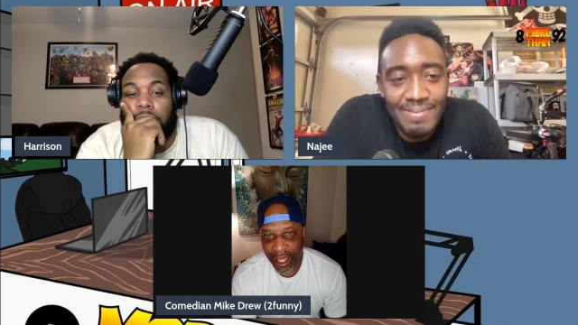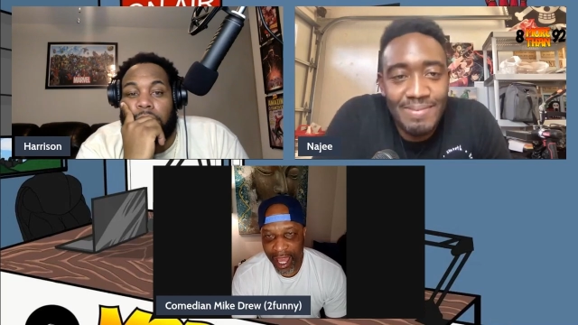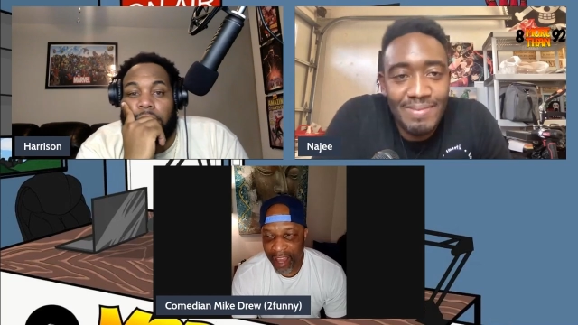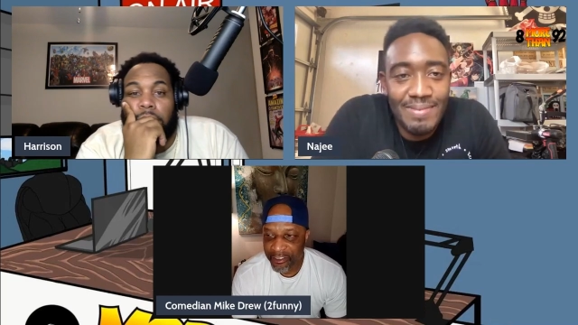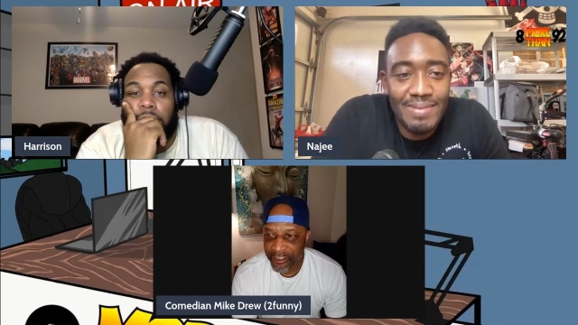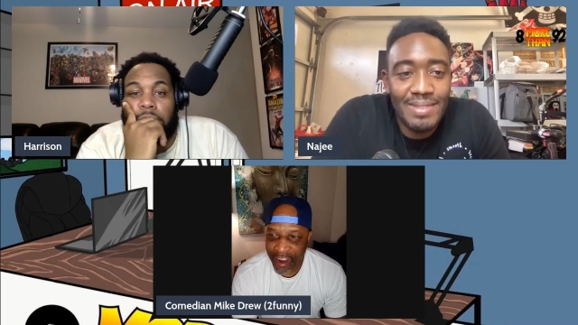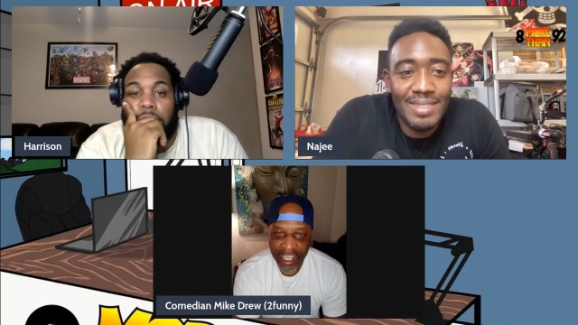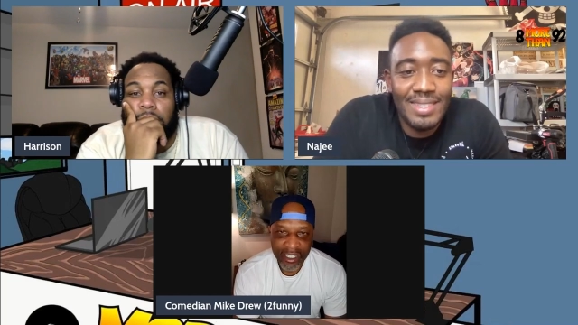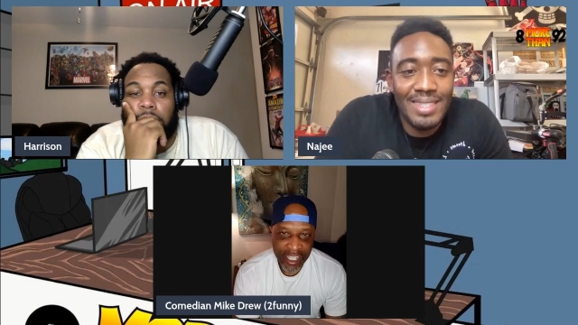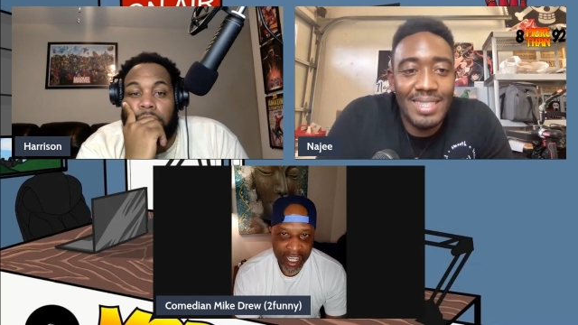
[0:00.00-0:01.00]
Speaker 1: I fry
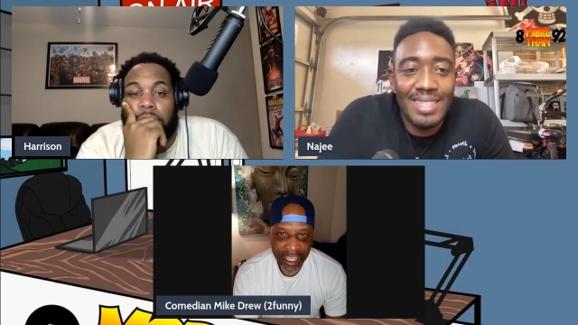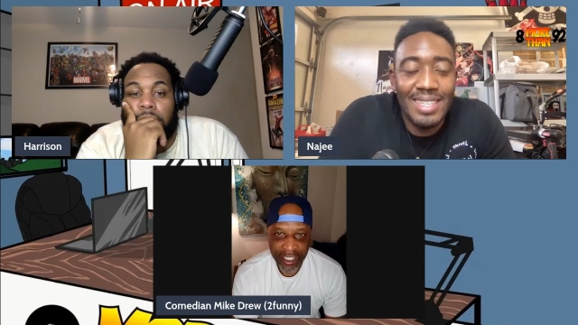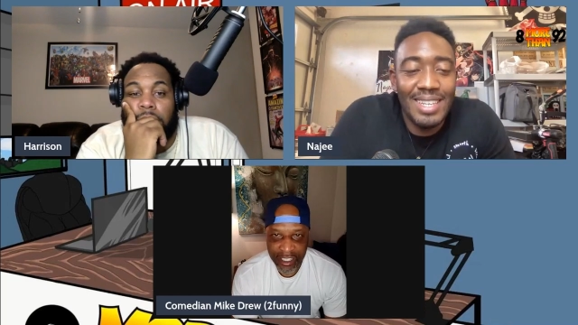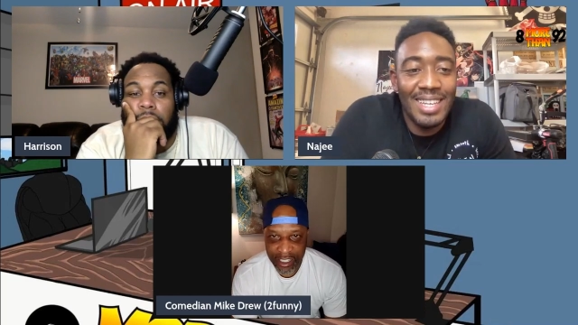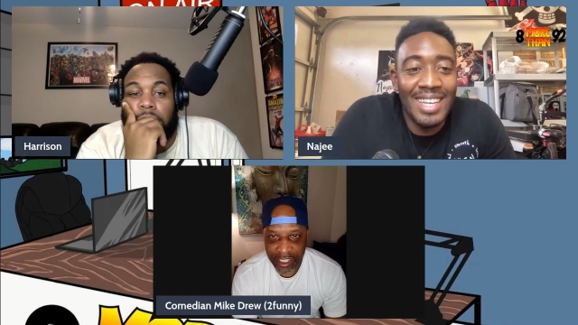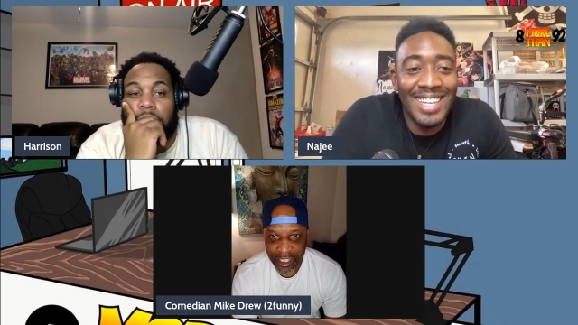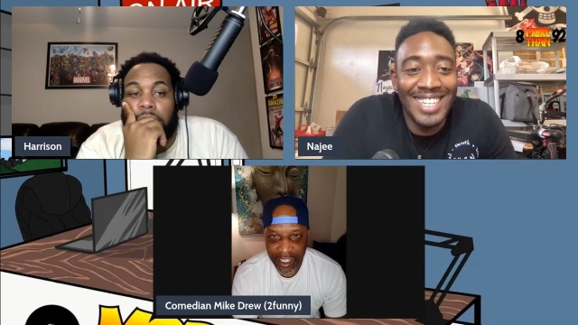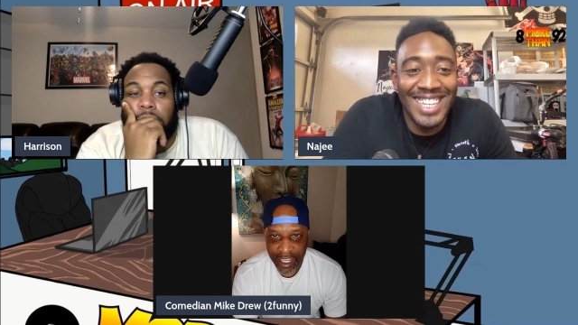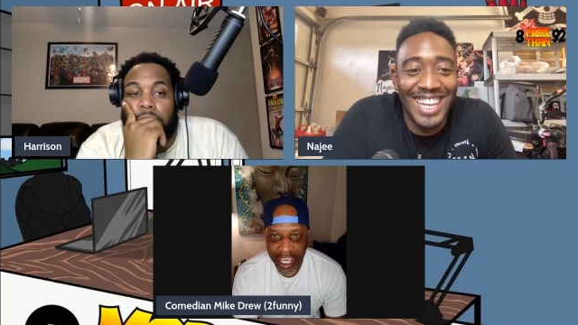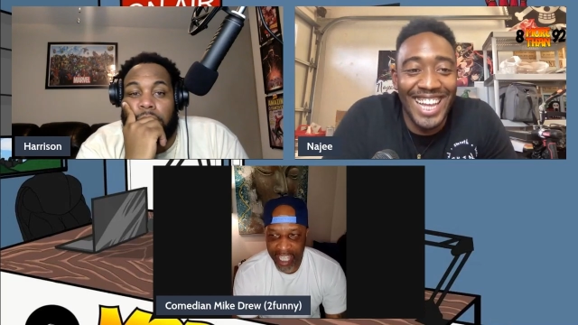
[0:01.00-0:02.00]
his ass.
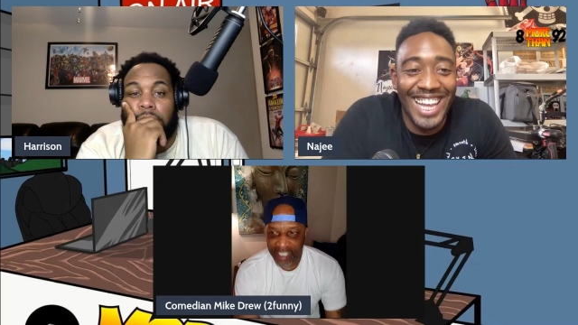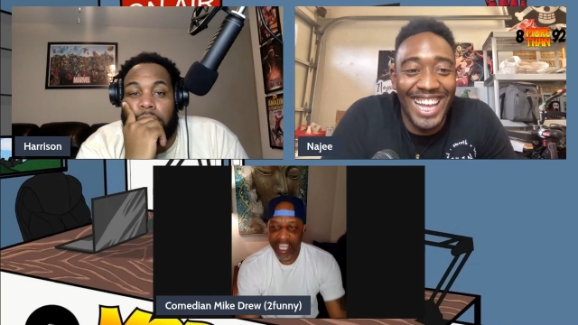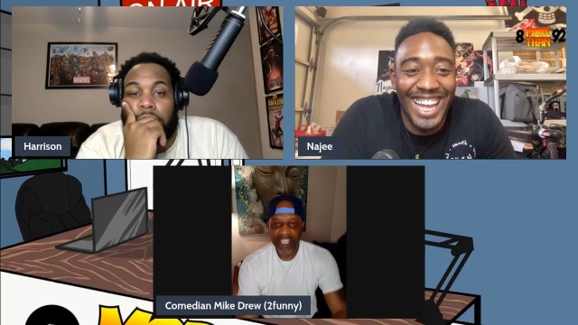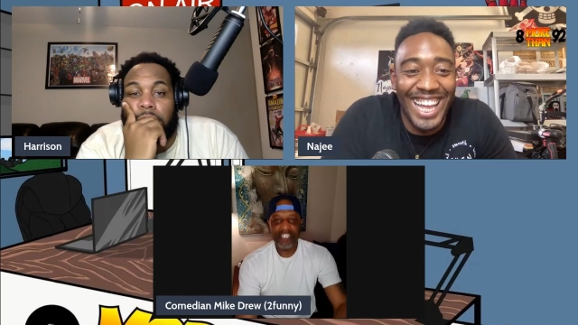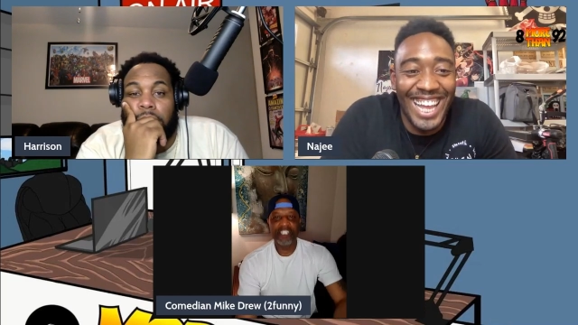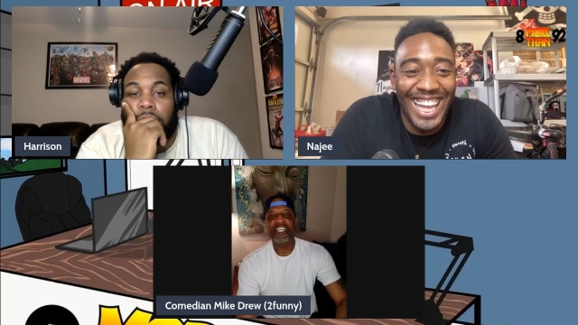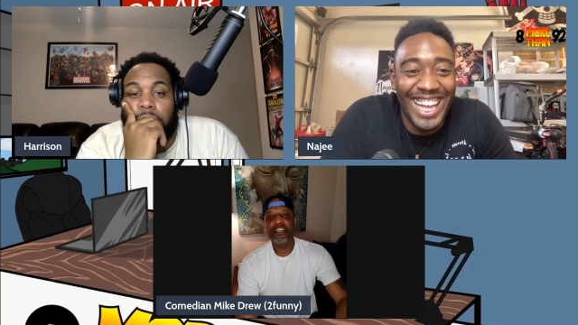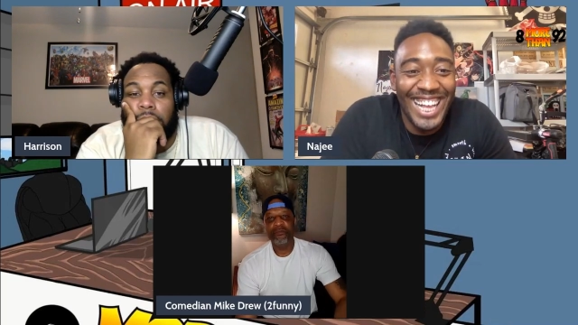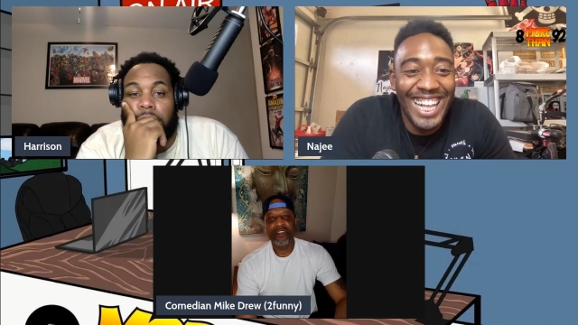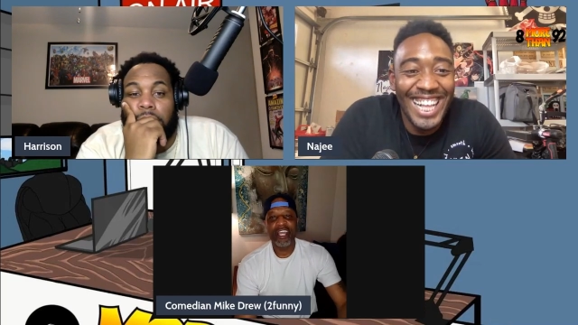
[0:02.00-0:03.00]
he say good
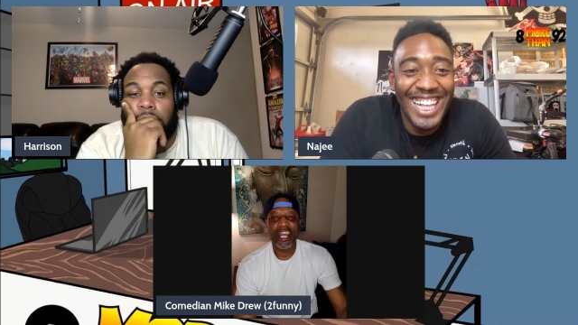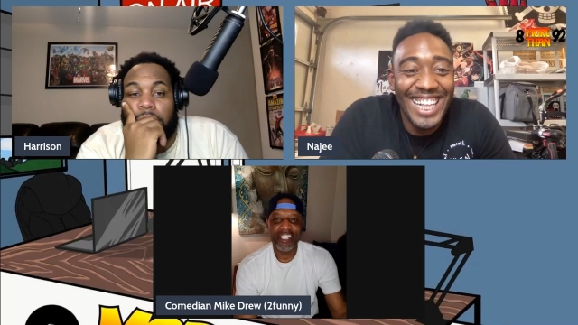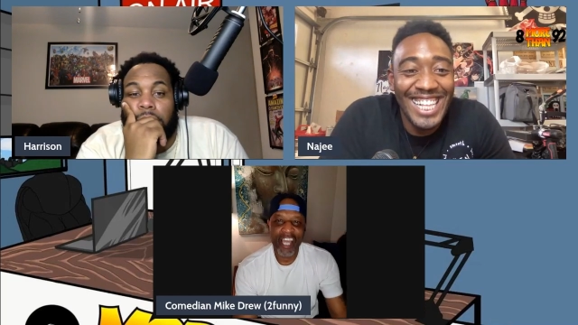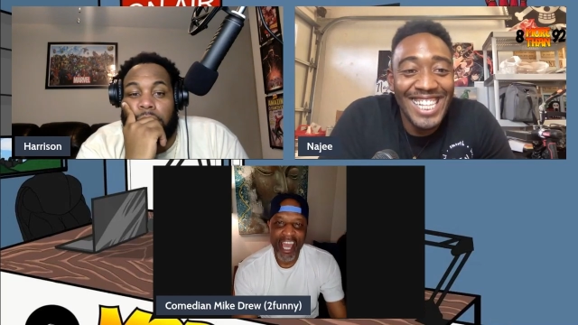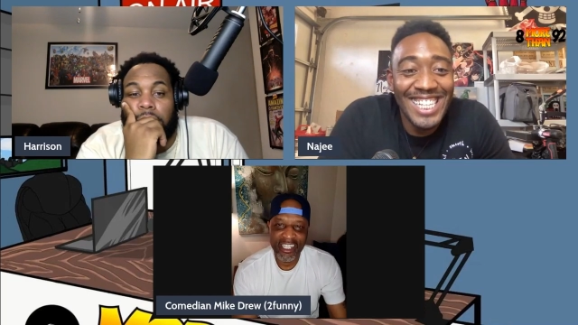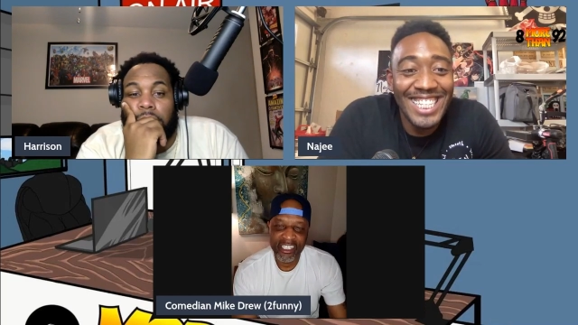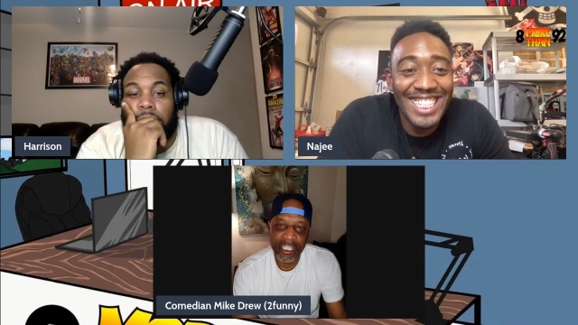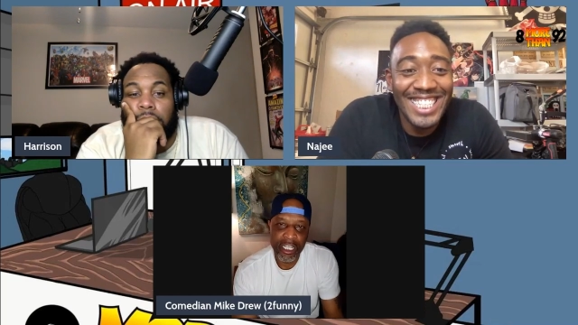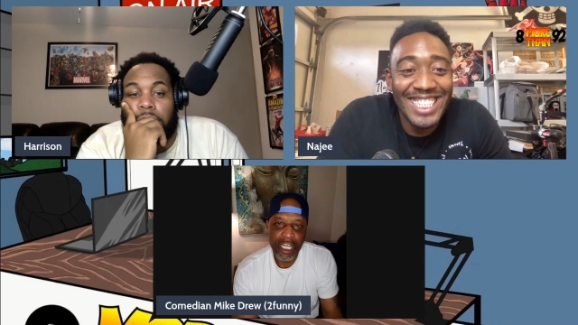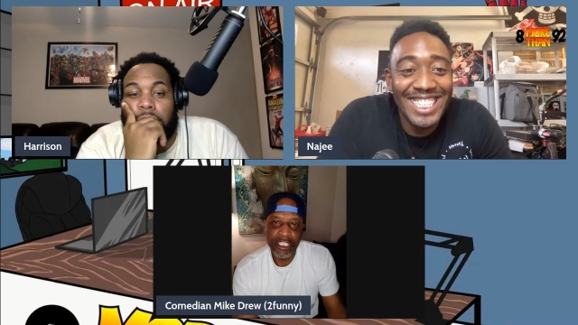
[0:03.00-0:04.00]
shit, but he got the
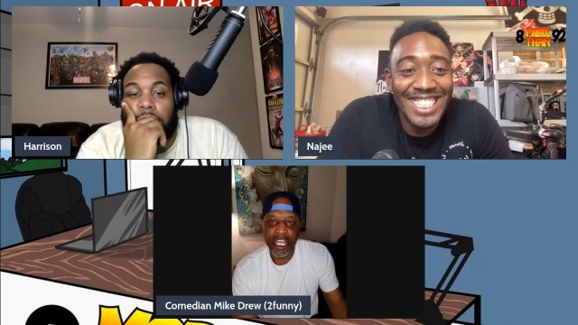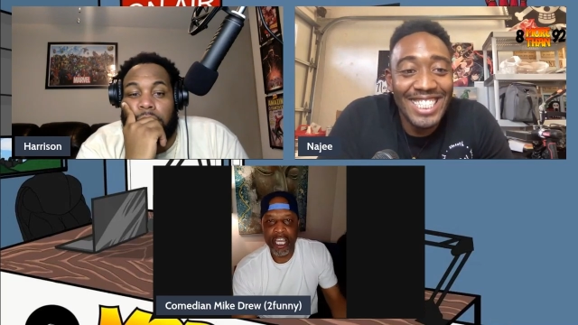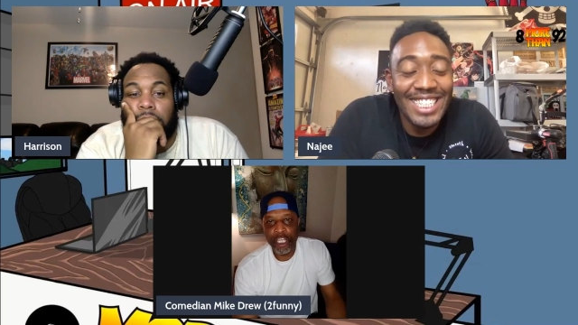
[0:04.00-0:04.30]
accent that he